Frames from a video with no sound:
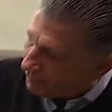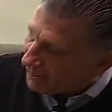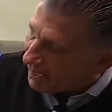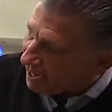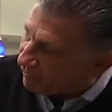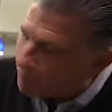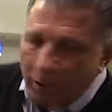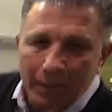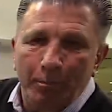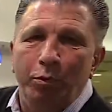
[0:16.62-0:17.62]
they have
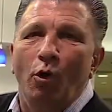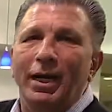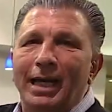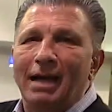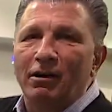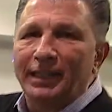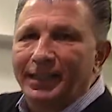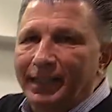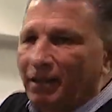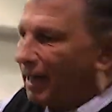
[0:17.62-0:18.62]
pinpoint
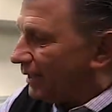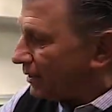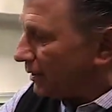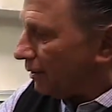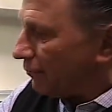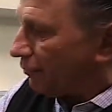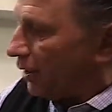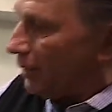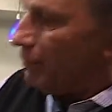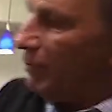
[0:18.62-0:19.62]
LED lights in the front.